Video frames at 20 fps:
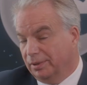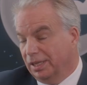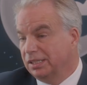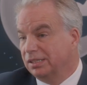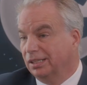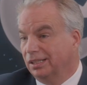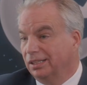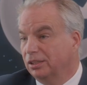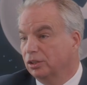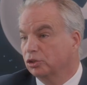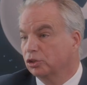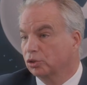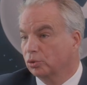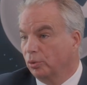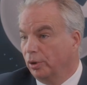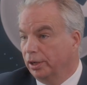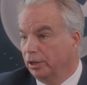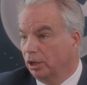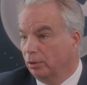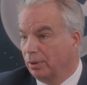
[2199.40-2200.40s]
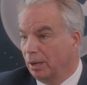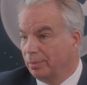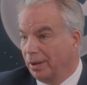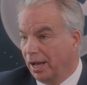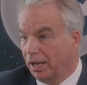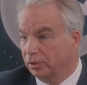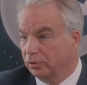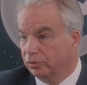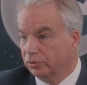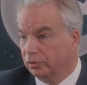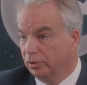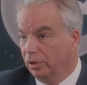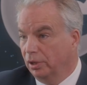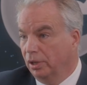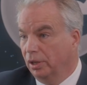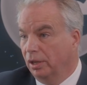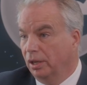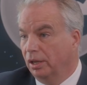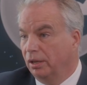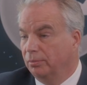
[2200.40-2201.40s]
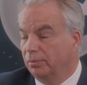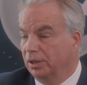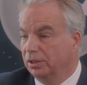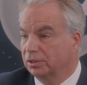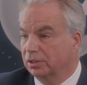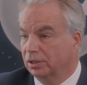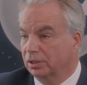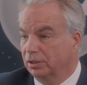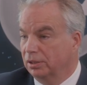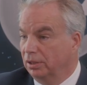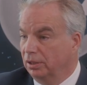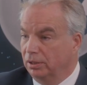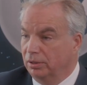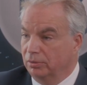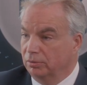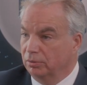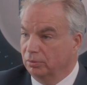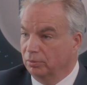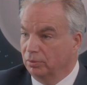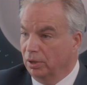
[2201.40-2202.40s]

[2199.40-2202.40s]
basically destroyed all my patents and basically